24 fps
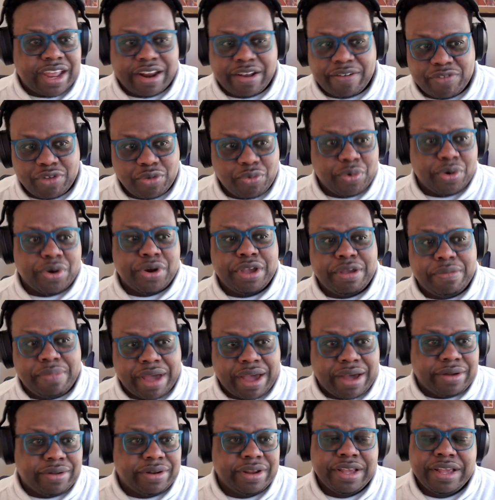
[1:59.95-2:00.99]
I don't have to worry
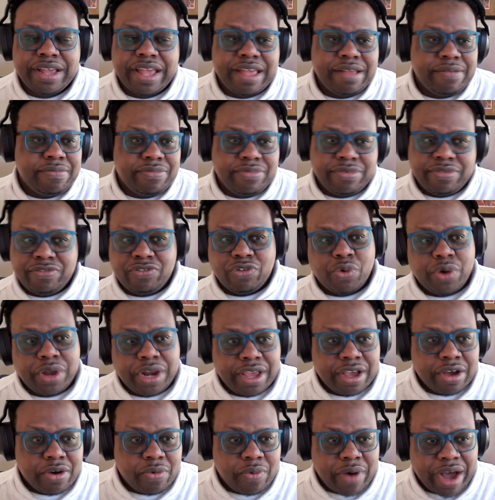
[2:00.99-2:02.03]
about
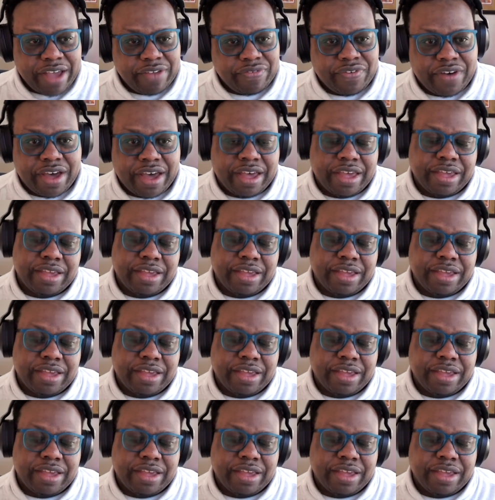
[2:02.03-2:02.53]
joining a Wi-Fi.